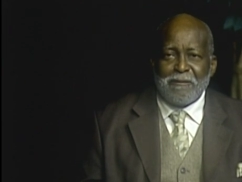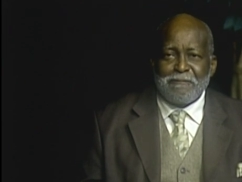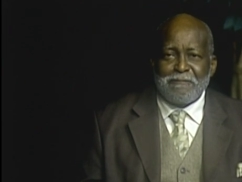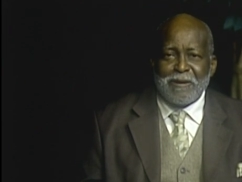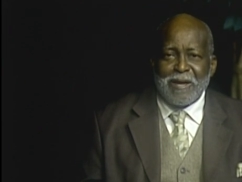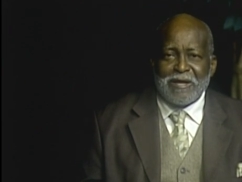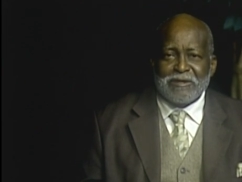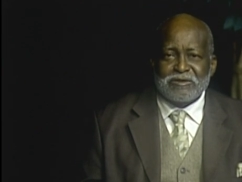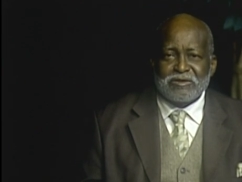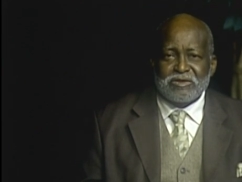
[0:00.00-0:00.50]

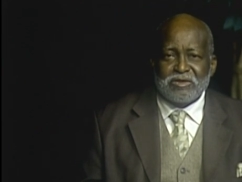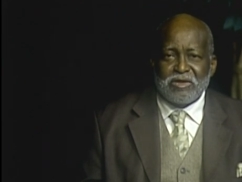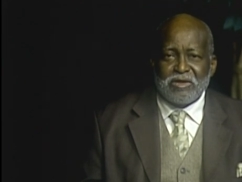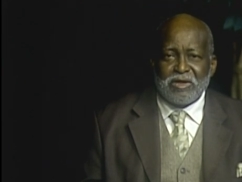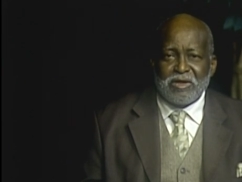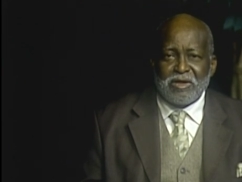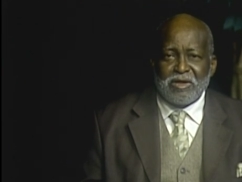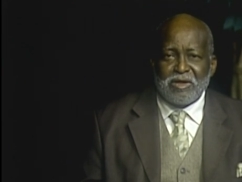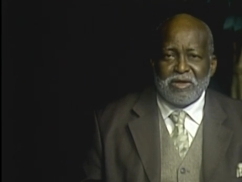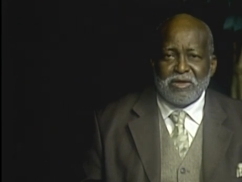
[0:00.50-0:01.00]
Pastor
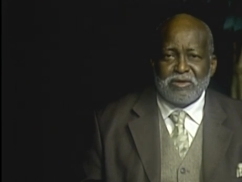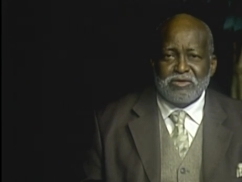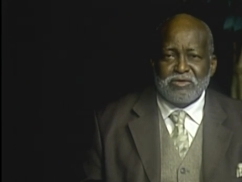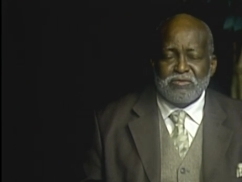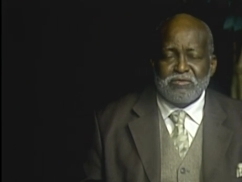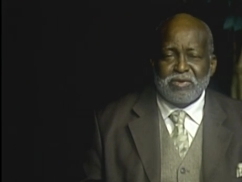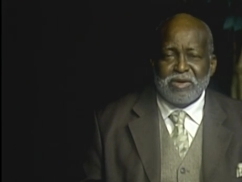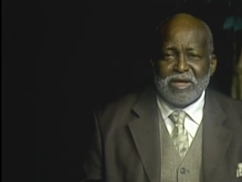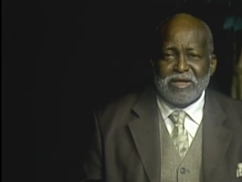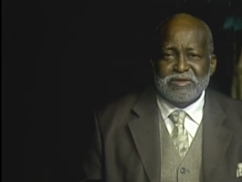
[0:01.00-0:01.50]

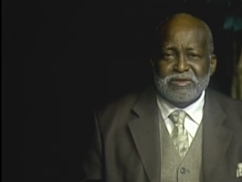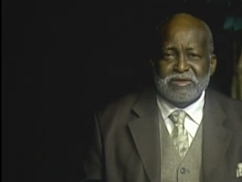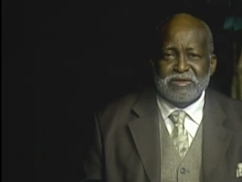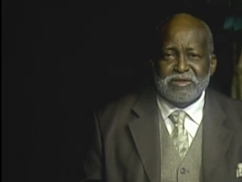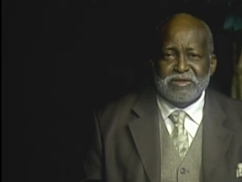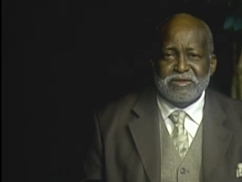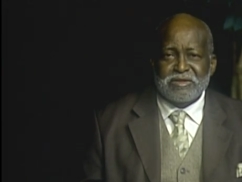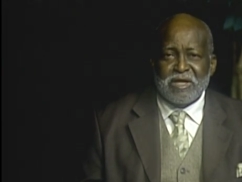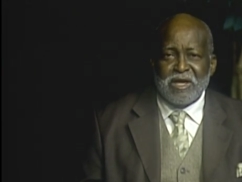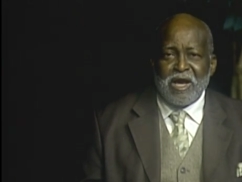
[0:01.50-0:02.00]

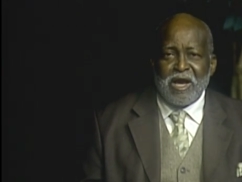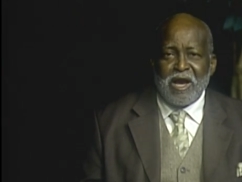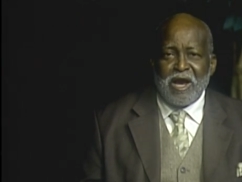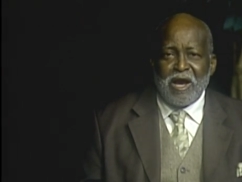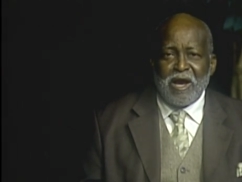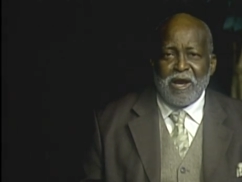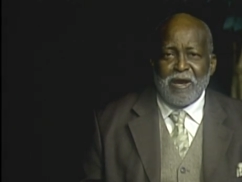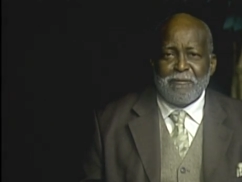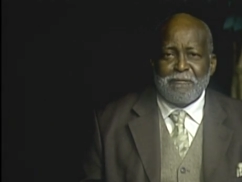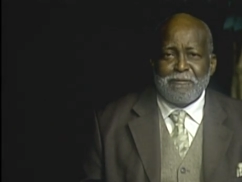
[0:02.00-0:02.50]
Duplessis
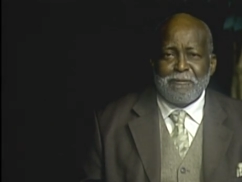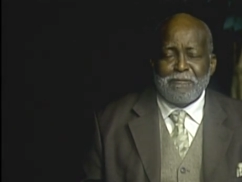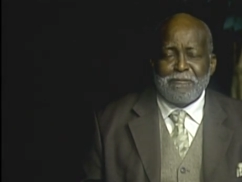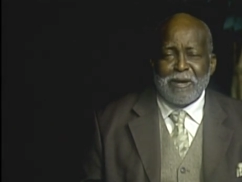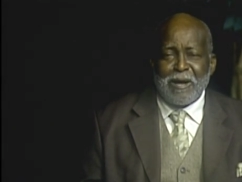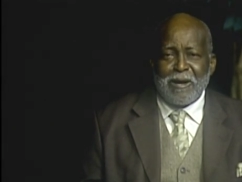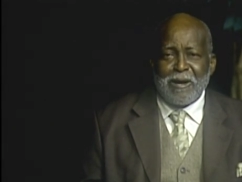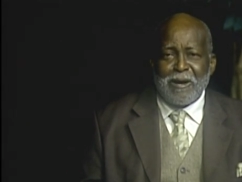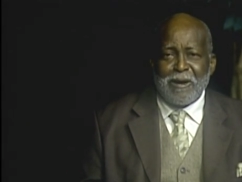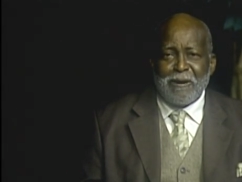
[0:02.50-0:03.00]
uh,
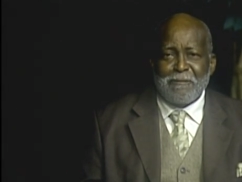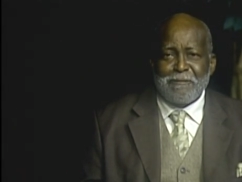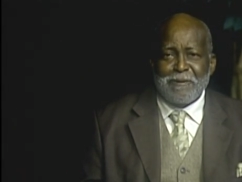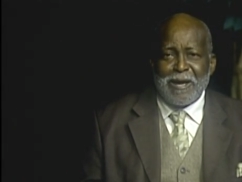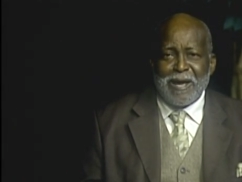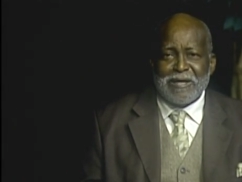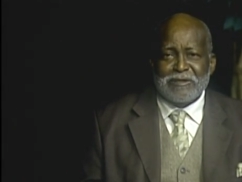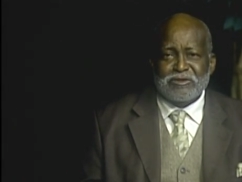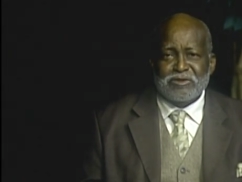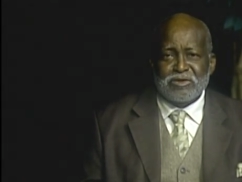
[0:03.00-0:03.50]
uh,
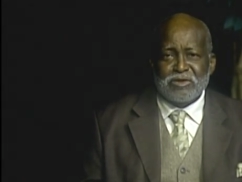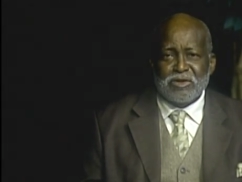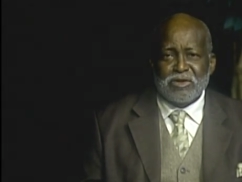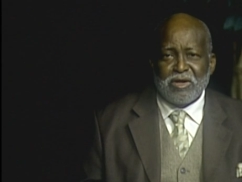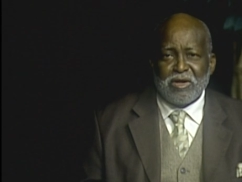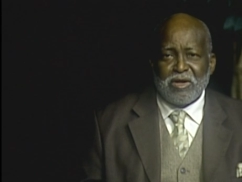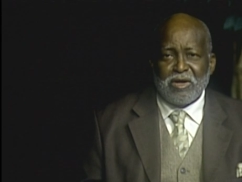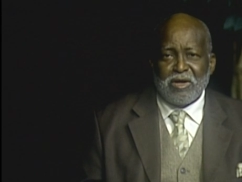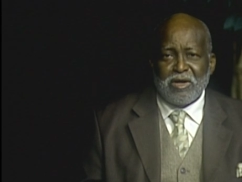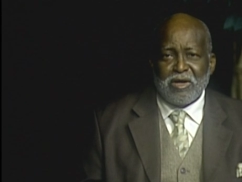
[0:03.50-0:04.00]
Pastor
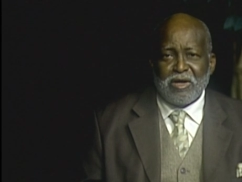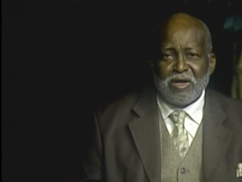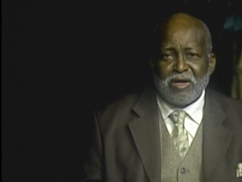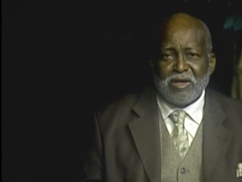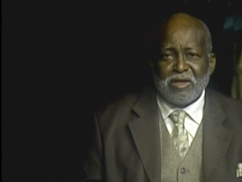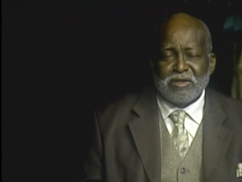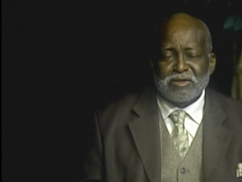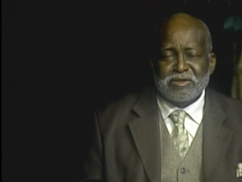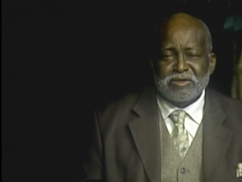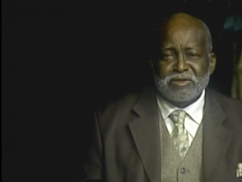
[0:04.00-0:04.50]
uh, uh,
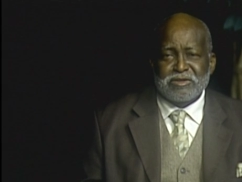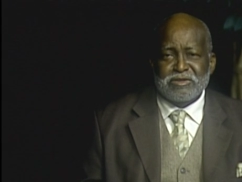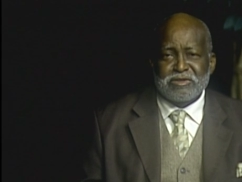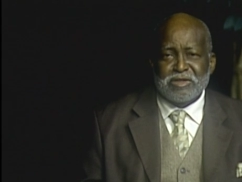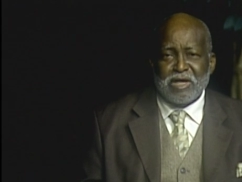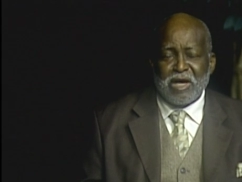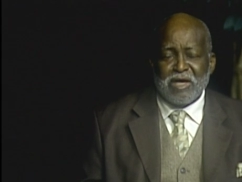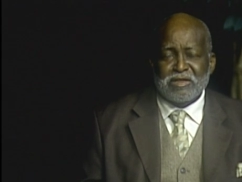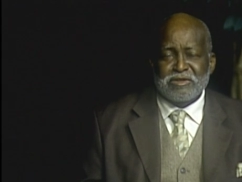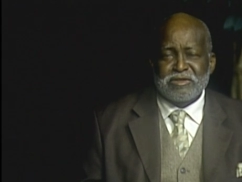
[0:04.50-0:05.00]
uh
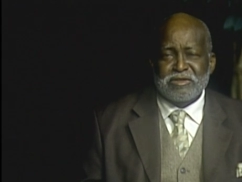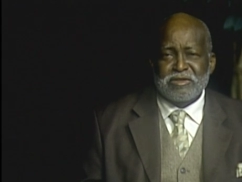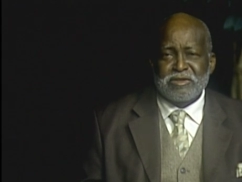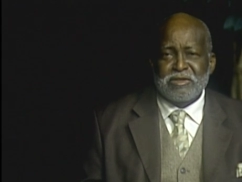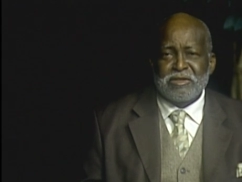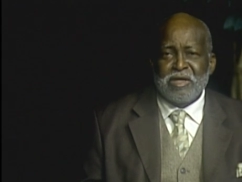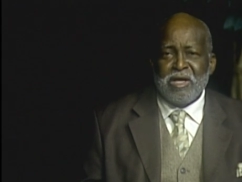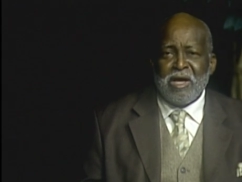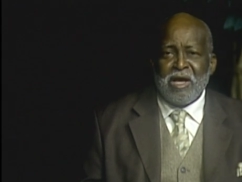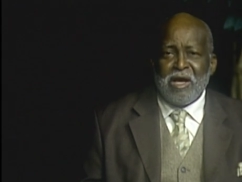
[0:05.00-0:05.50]

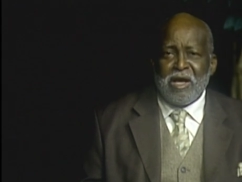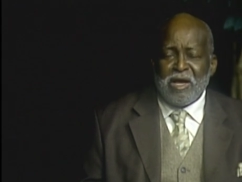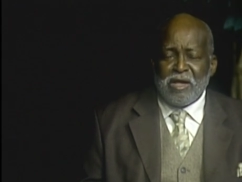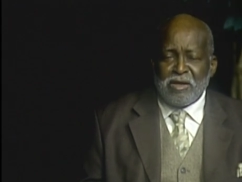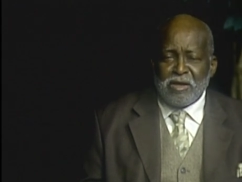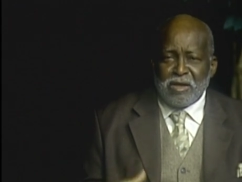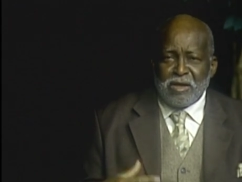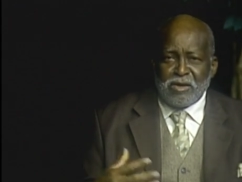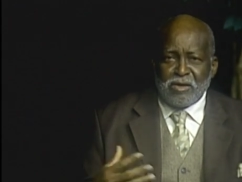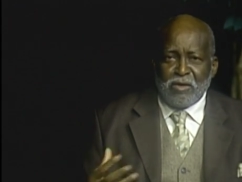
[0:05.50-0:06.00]
Johnson,
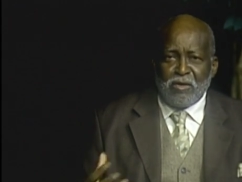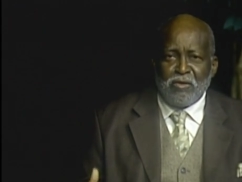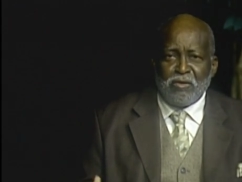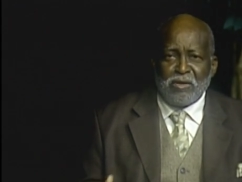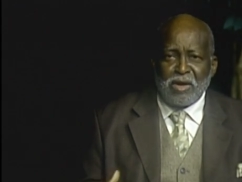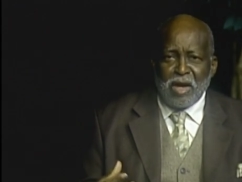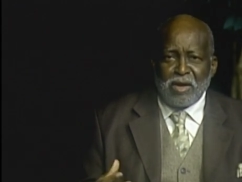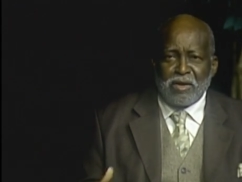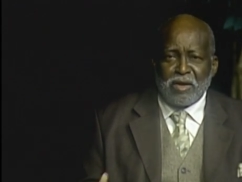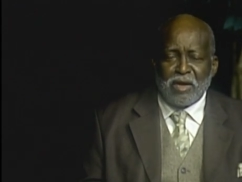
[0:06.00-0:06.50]
and, and a
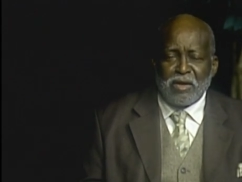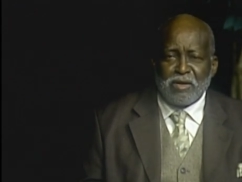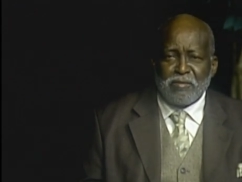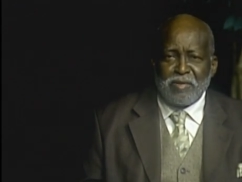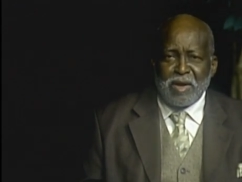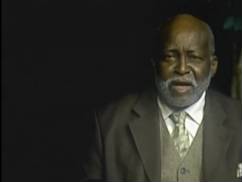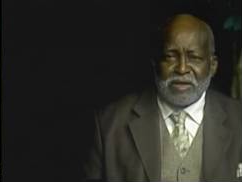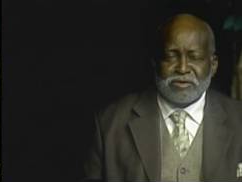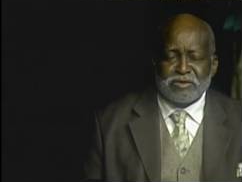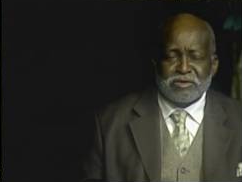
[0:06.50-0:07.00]
whole lot of other
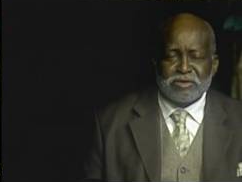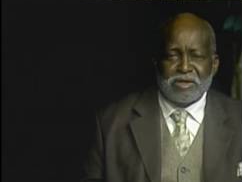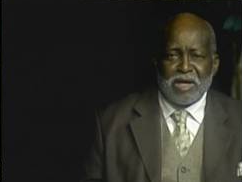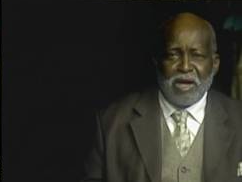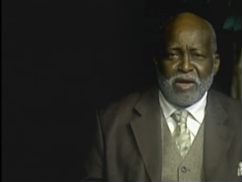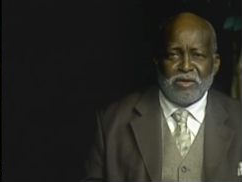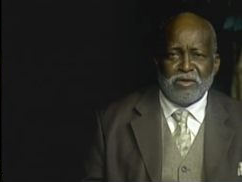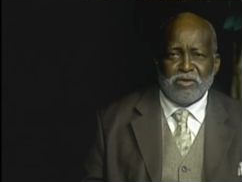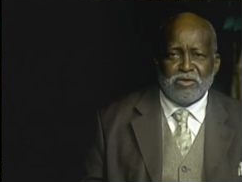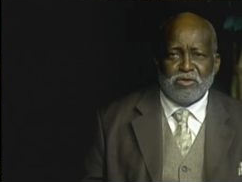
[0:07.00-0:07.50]
pastors
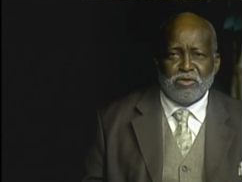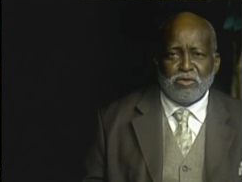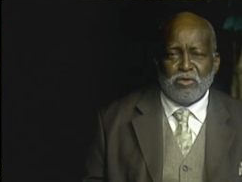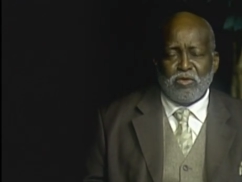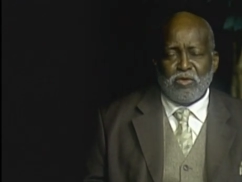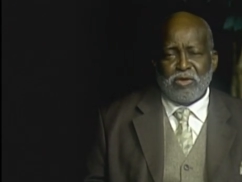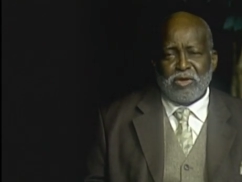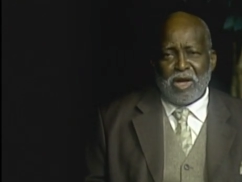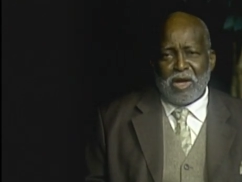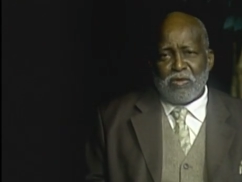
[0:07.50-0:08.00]
down in the
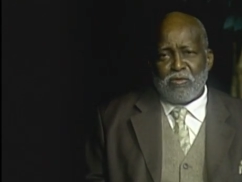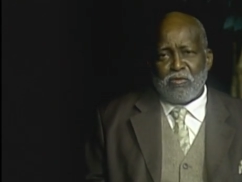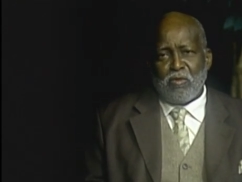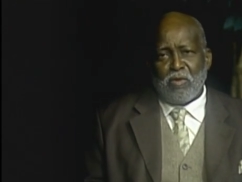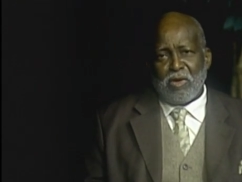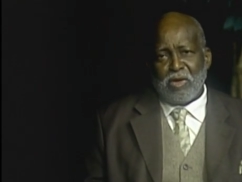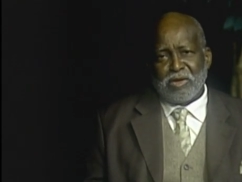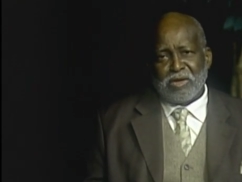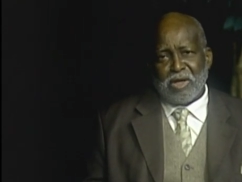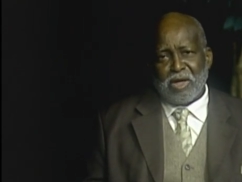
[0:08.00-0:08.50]
Lower Ninth
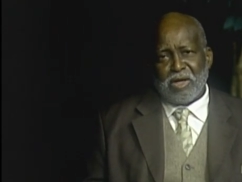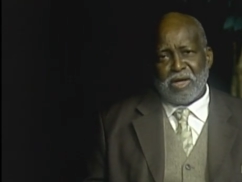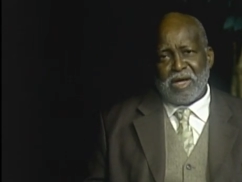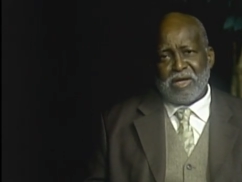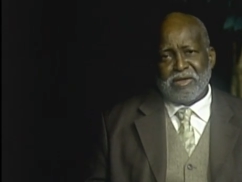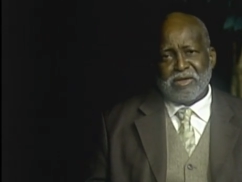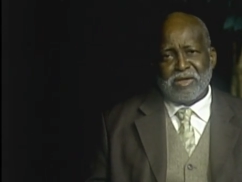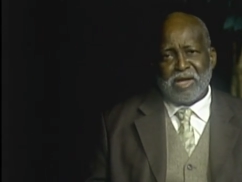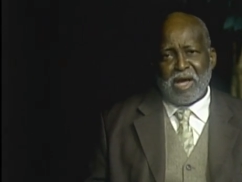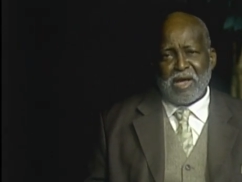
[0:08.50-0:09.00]
Ward uh,
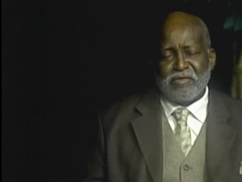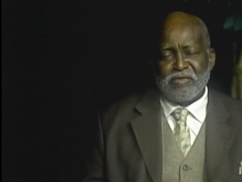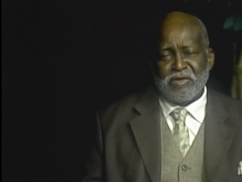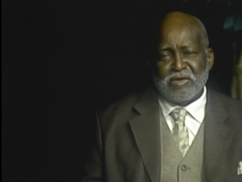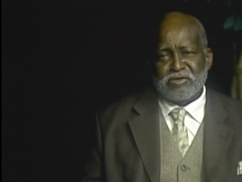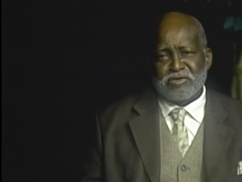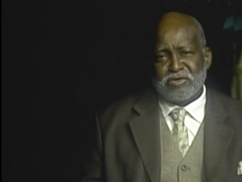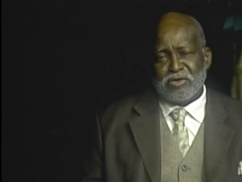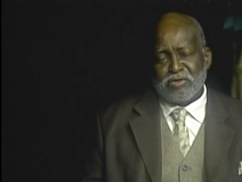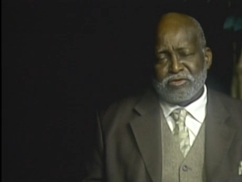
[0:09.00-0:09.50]
at, at,
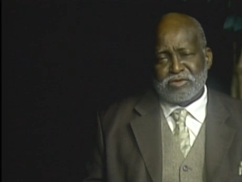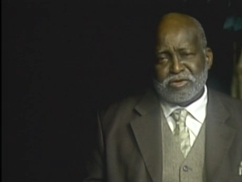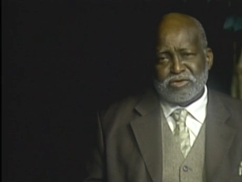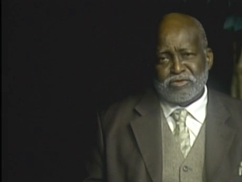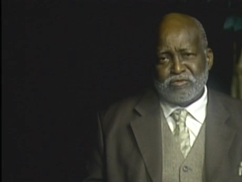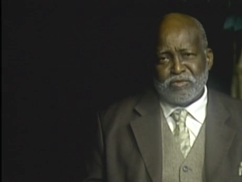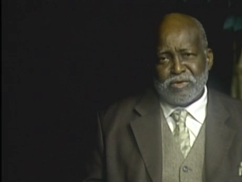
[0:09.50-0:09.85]
their churches.